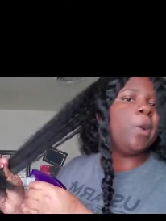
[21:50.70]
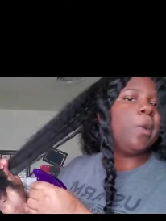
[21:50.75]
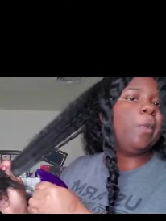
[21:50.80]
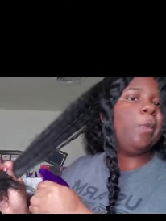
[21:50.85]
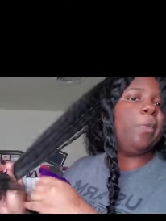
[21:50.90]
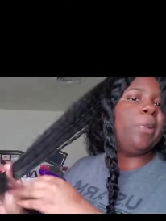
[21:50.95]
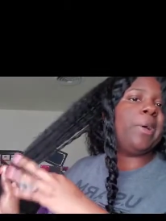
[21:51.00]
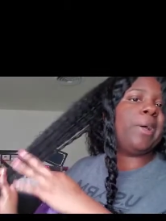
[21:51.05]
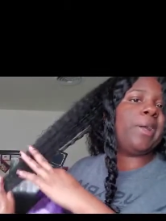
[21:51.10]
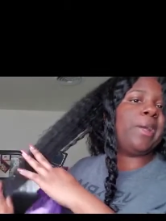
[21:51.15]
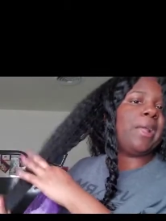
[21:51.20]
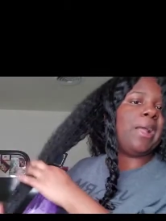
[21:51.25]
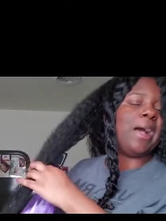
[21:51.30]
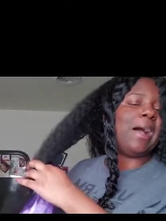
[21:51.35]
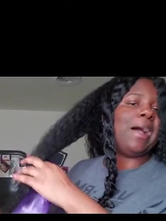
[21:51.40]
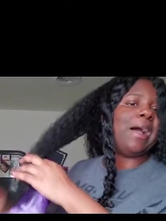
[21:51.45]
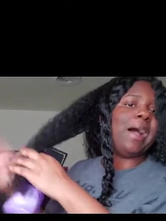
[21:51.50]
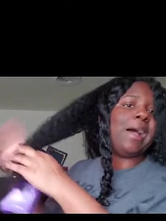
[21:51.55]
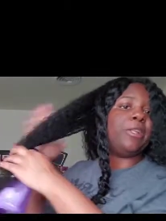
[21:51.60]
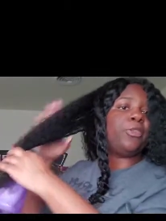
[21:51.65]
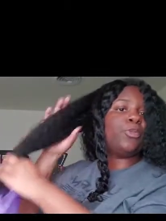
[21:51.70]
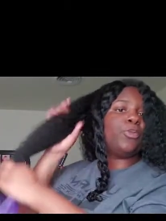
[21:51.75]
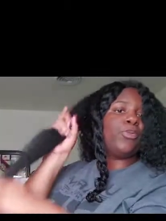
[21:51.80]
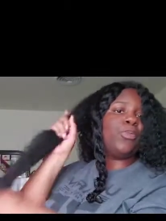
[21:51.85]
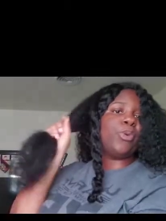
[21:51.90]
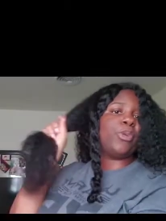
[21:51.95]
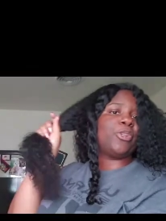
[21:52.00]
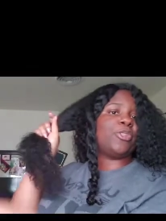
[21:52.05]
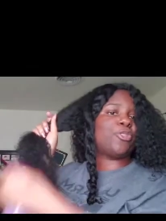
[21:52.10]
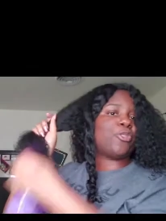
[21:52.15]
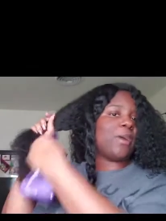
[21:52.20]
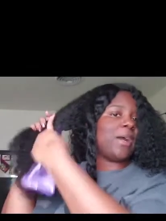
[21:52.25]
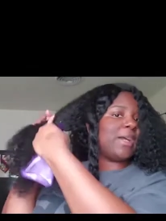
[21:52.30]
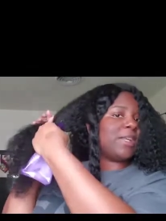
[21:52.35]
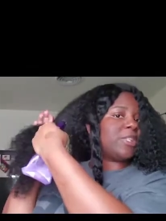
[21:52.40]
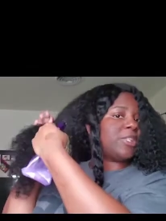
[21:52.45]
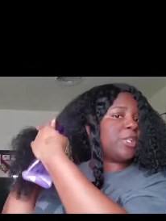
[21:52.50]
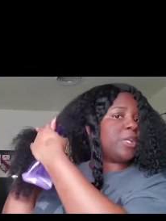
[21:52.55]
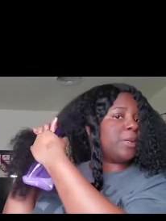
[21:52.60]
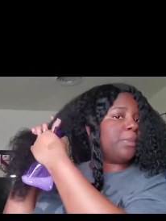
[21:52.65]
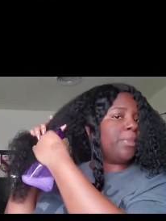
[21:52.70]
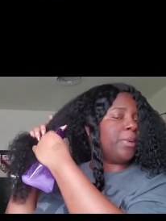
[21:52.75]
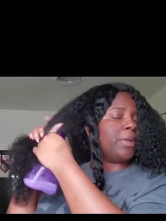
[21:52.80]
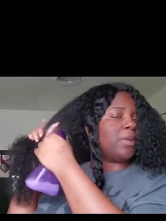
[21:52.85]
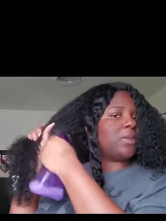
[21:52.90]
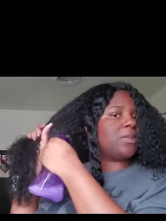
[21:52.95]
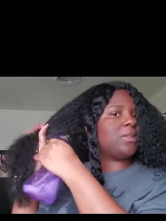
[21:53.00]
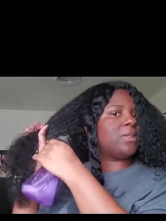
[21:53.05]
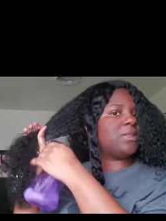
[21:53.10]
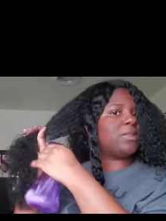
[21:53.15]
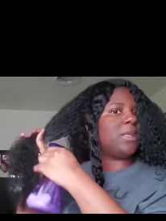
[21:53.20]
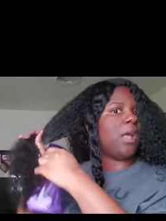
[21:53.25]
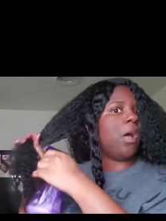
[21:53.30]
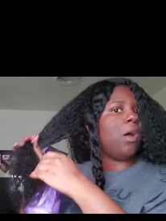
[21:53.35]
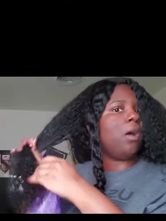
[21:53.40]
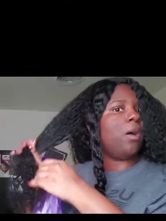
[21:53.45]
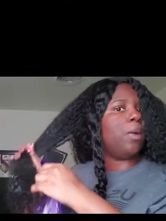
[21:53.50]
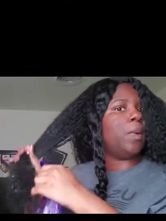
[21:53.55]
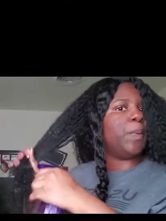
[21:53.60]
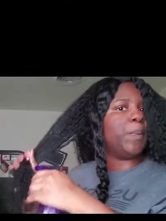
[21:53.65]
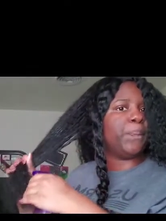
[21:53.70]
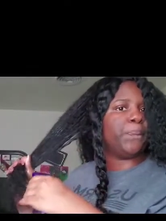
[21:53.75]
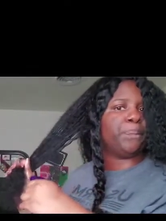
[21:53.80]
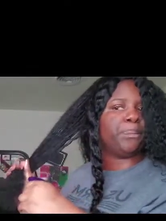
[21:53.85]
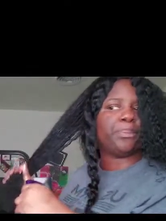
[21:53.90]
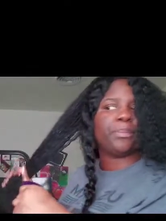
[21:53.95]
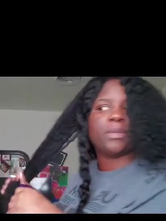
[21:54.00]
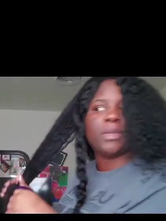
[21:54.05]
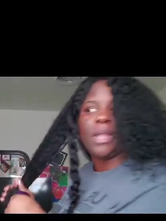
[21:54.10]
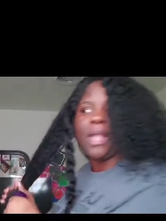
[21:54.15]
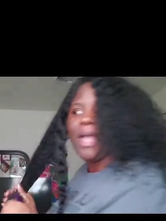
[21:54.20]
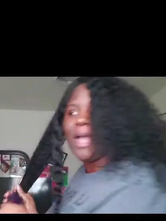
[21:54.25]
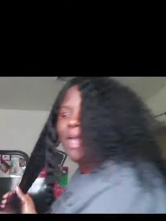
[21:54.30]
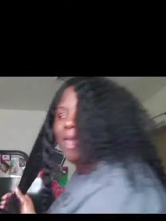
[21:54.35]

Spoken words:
But I do want to try shea butter because I